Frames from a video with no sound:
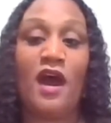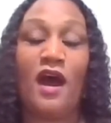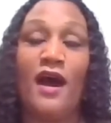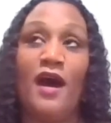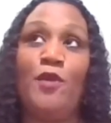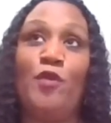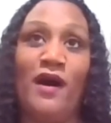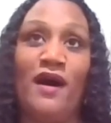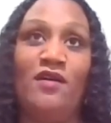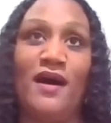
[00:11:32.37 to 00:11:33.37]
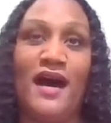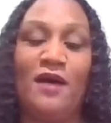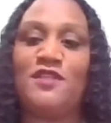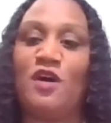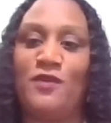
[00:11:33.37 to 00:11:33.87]
Well, I
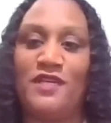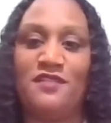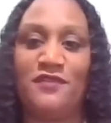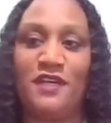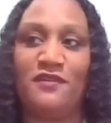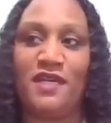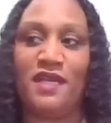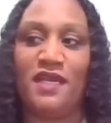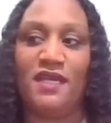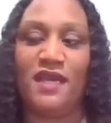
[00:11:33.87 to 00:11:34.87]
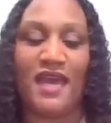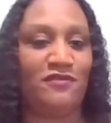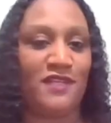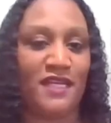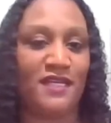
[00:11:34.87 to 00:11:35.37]
was always very
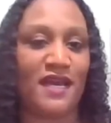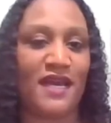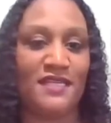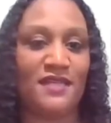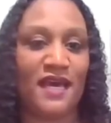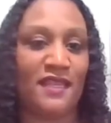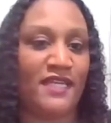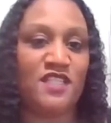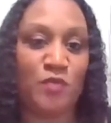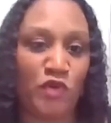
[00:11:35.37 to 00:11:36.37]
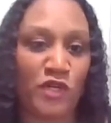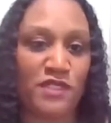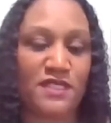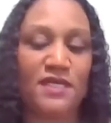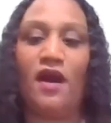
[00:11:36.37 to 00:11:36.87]
athletic. I liked
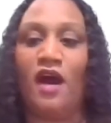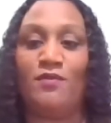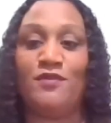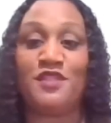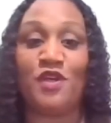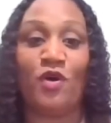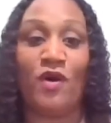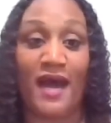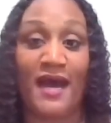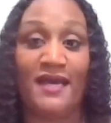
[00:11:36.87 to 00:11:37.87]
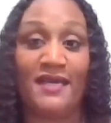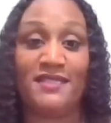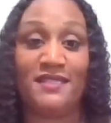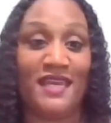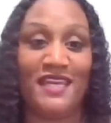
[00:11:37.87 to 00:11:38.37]
sports. So I
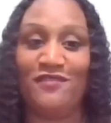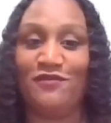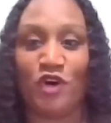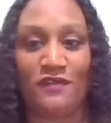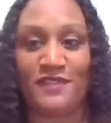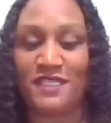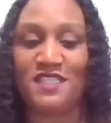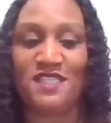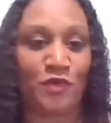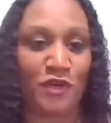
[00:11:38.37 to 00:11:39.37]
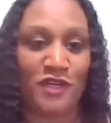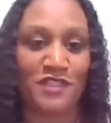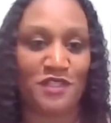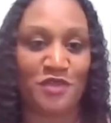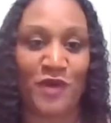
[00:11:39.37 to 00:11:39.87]
stayed involved in
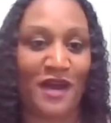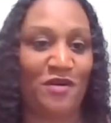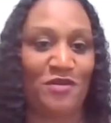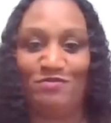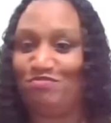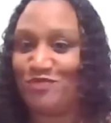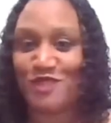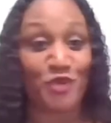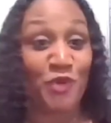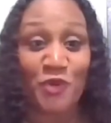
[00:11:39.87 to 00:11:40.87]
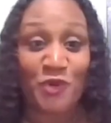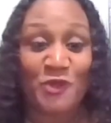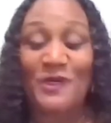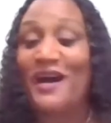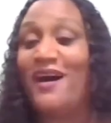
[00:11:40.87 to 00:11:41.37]
sports throughout
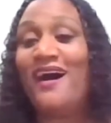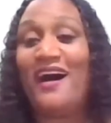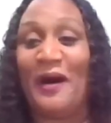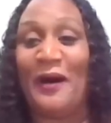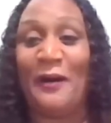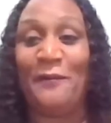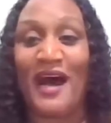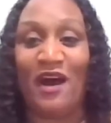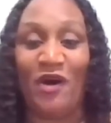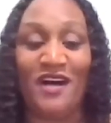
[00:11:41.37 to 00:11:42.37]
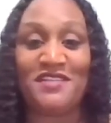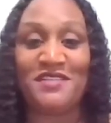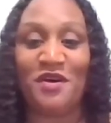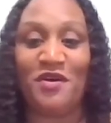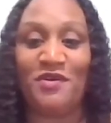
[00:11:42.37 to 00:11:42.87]
school. I
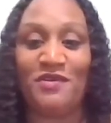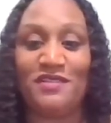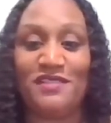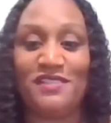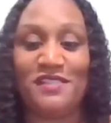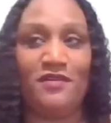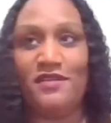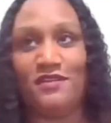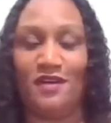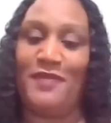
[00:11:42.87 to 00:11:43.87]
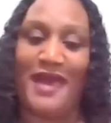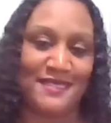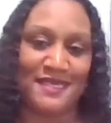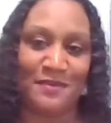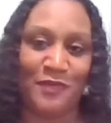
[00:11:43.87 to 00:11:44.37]
also, you know,
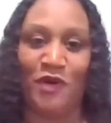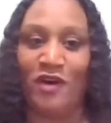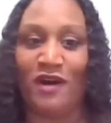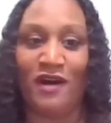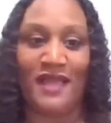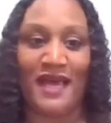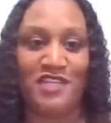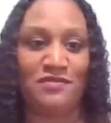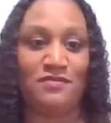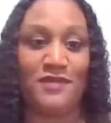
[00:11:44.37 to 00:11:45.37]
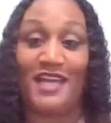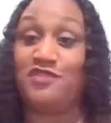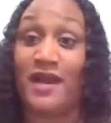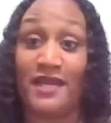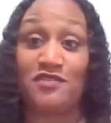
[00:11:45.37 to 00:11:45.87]
basketball, I
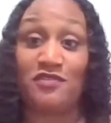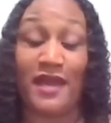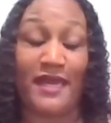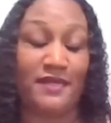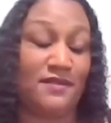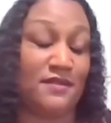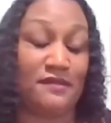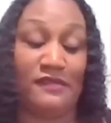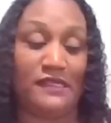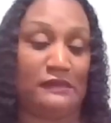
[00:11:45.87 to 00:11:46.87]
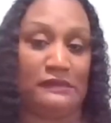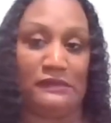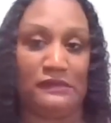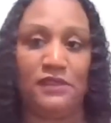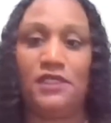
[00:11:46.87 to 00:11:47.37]
tried track and stuff like
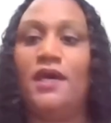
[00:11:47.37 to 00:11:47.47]
that